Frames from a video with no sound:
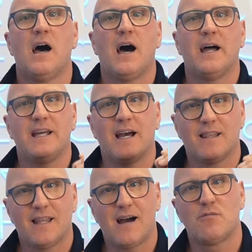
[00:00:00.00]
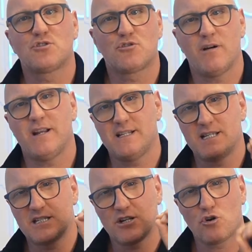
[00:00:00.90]
and it allows
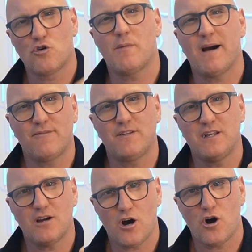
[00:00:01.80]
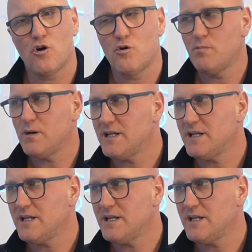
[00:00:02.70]
creditors to come after your home,